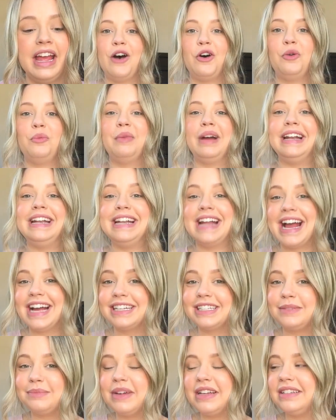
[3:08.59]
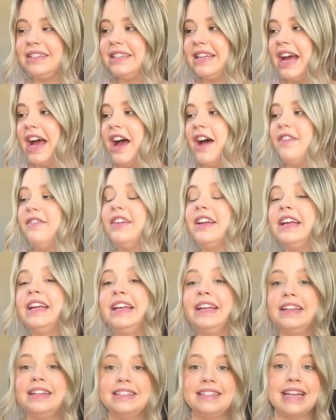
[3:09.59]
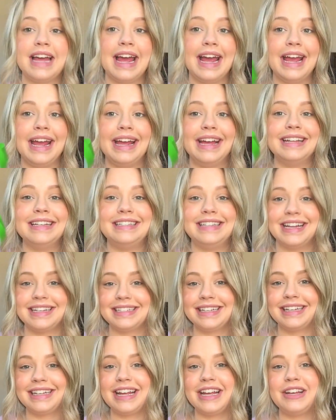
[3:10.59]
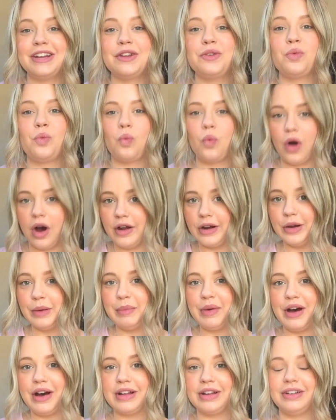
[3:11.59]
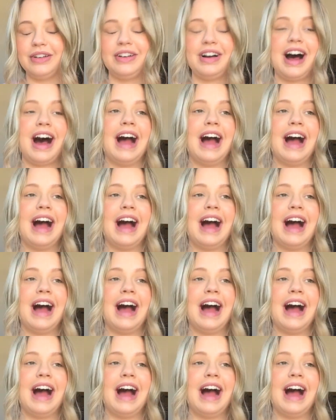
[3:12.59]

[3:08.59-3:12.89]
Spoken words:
My next must-have is a designated water bottle.